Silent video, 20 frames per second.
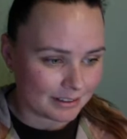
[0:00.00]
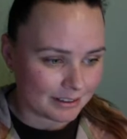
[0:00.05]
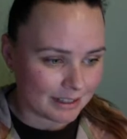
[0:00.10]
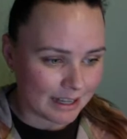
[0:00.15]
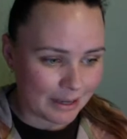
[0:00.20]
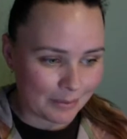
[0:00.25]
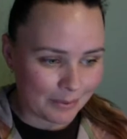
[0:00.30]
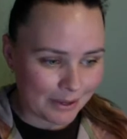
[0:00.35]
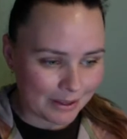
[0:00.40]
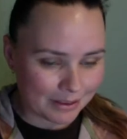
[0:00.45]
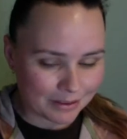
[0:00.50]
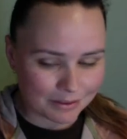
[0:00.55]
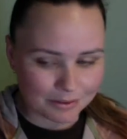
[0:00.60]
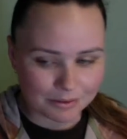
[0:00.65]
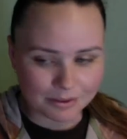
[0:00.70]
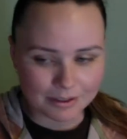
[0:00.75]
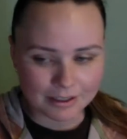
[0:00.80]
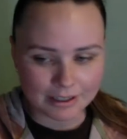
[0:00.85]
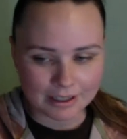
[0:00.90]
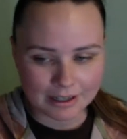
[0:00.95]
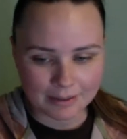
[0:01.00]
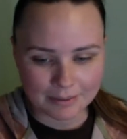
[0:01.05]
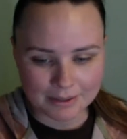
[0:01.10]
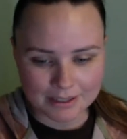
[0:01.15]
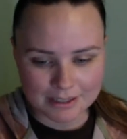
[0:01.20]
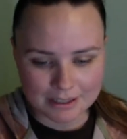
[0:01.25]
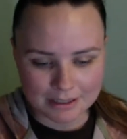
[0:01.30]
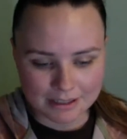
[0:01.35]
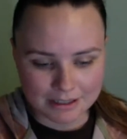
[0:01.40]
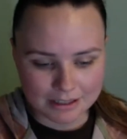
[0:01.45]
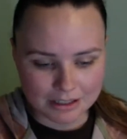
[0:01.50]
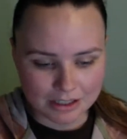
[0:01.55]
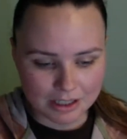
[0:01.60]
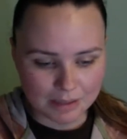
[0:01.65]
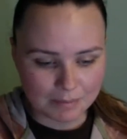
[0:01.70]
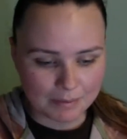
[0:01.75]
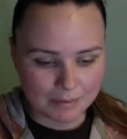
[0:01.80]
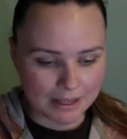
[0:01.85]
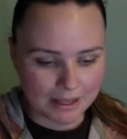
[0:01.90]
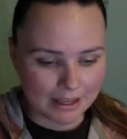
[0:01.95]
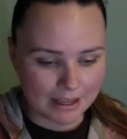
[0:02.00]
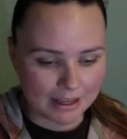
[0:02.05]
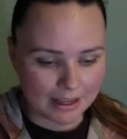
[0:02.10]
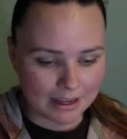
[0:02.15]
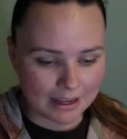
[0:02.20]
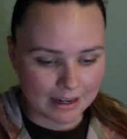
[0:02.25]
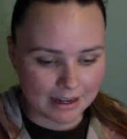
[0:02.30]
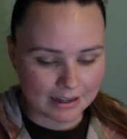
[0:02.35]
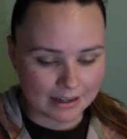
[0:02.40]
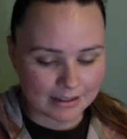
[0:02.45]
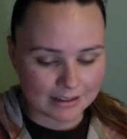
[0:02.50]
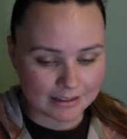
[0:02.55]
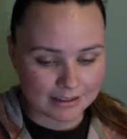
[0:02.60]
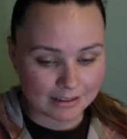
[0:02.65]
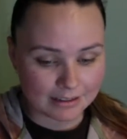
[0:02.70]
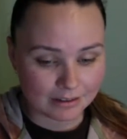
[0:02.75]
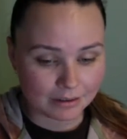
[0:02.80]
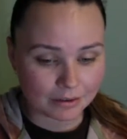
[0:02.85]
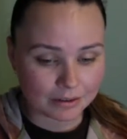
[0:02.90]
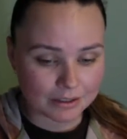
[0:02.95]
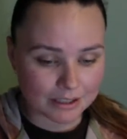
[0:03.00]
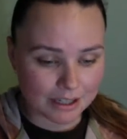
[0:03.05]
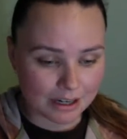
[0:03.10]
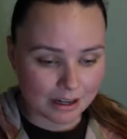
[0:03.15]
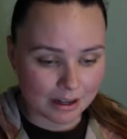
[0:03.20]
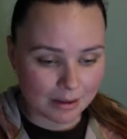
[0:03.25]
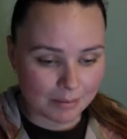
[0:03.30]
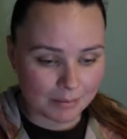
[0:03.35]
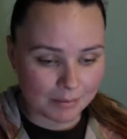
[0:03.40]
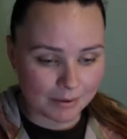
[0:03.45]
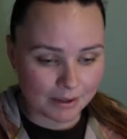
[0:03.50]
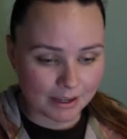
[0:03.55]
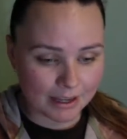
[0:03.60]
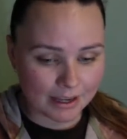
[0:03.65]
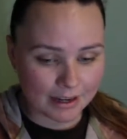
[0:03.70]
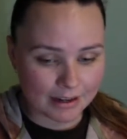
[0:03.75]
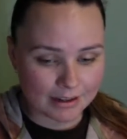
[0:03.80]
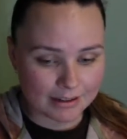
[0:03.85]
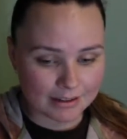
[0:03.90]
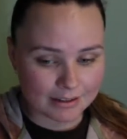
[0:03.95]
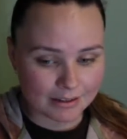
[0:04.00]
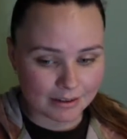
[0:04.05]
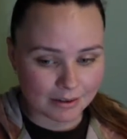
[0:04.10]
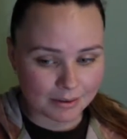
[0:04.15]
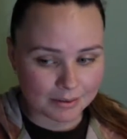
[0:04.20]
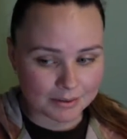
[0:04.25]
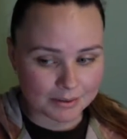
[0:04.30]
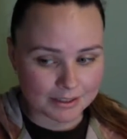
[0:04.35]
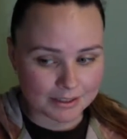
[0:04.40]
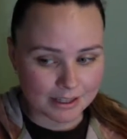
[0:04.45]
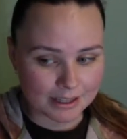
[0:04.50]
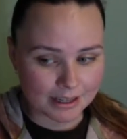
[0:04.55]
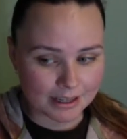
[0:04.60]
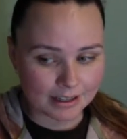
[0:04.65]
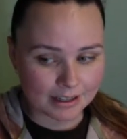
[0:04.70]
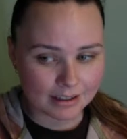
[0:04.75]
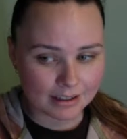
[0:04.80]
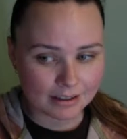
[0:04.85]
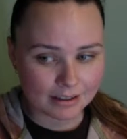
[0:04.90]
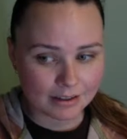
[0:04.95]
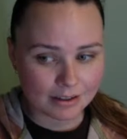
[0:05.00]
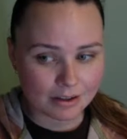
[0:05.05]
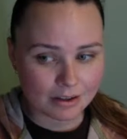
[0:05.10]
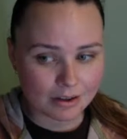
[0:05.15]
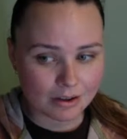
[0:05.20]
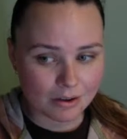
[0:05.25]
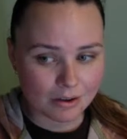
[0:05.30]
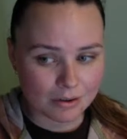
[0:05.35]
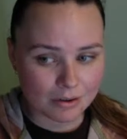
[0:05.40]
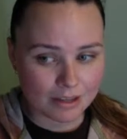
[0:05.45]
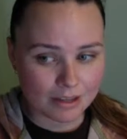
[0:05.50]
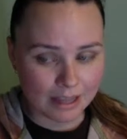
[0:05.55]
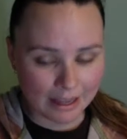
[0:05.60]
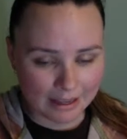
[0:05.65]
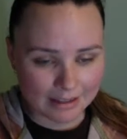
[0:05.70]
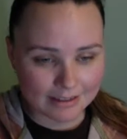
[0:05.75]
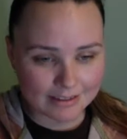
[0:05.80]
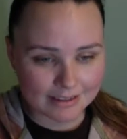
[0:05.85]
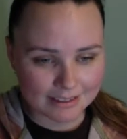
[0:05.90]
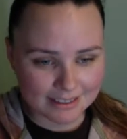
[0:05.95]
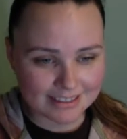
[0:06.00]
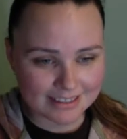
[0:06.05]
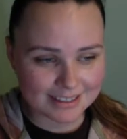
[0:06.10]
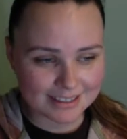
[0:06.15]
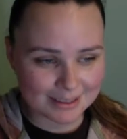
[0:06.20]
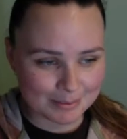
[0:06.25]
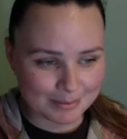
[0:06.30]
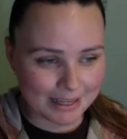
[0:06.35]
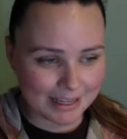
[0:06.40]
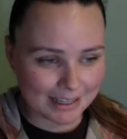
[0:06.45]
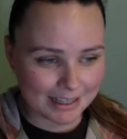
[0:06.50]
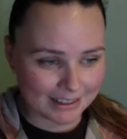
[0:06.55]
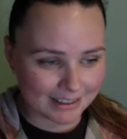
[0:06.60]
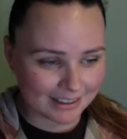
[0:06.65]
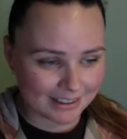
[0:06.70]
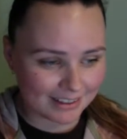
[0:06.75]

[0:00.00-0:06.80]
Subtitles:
I went through it. And I went to the GP and looked it up, and I was like, yes, this is me.